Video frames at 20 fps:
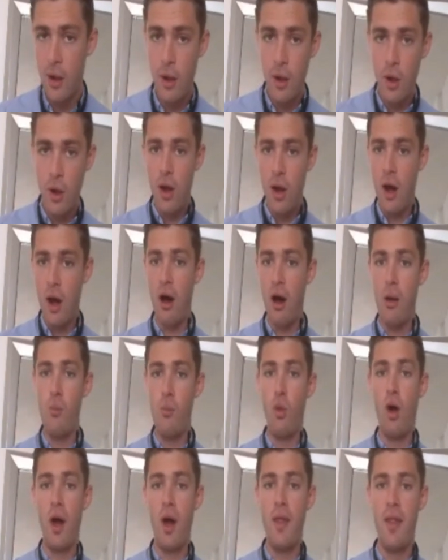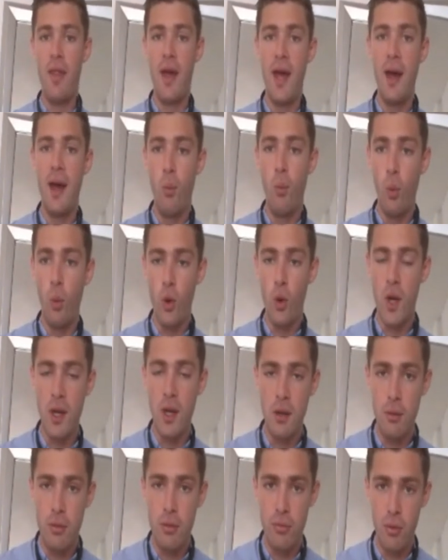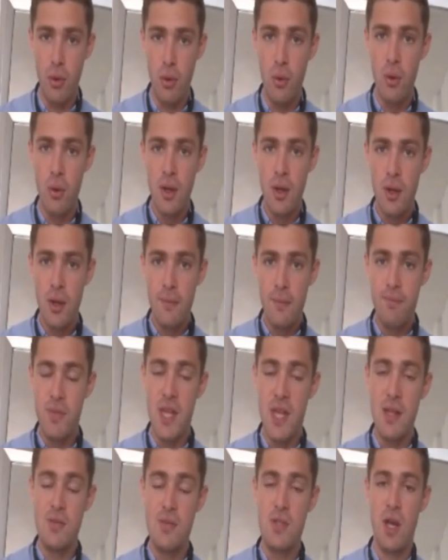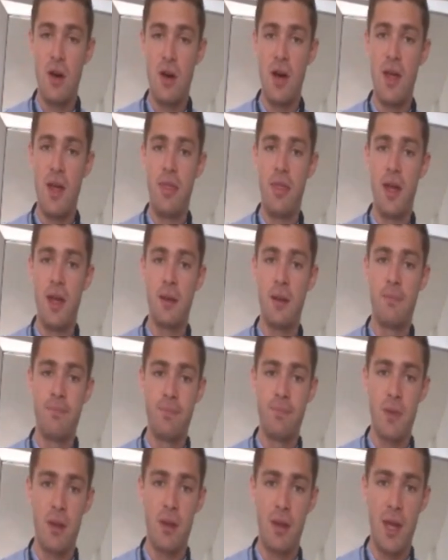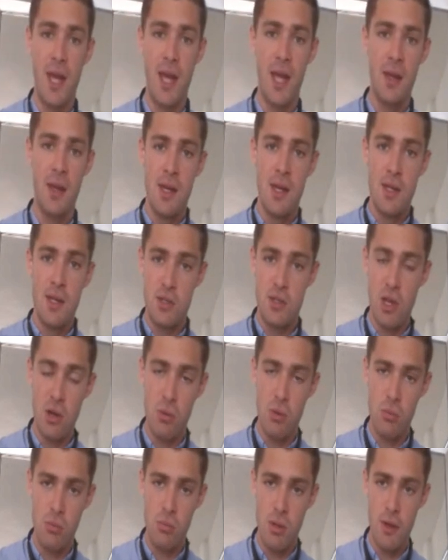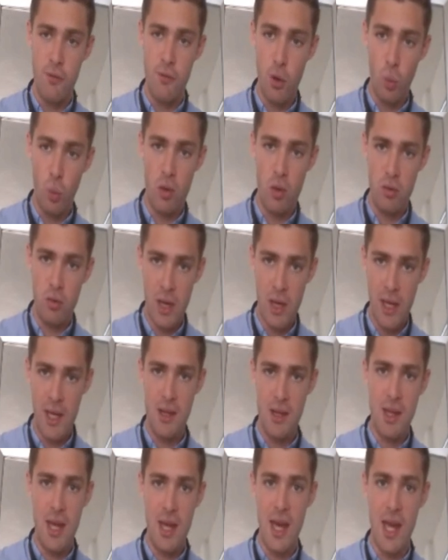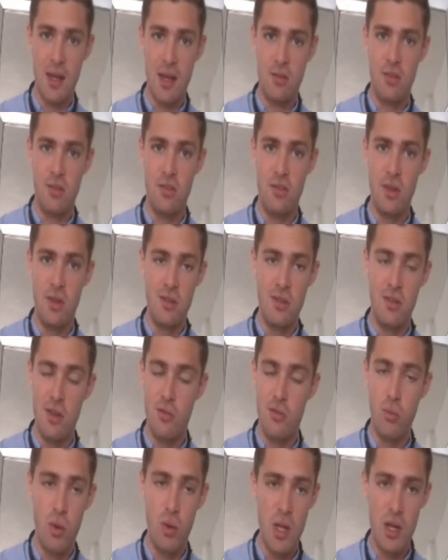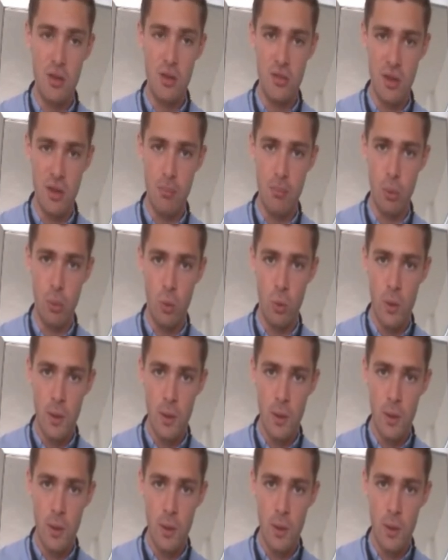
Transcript: I'm right there walking you through the entire thing. Okay, so if you're wondering how you get access to this, it's really simple.